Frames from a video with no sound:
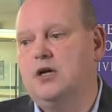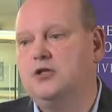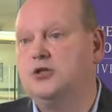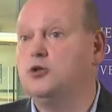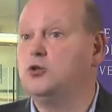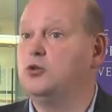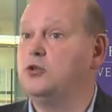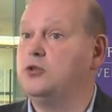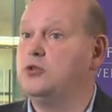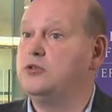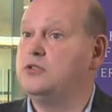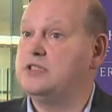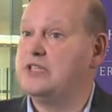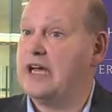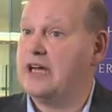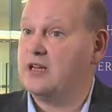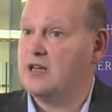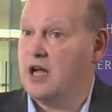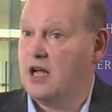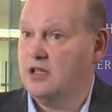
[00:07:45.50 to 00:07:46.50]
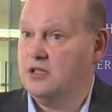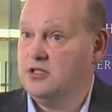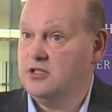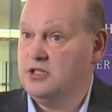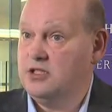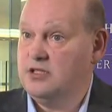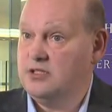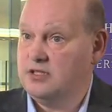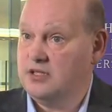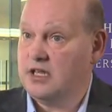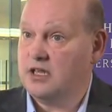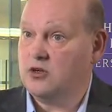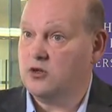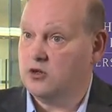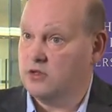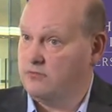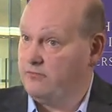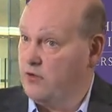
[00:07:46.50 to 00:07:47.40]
dual-use technologies that could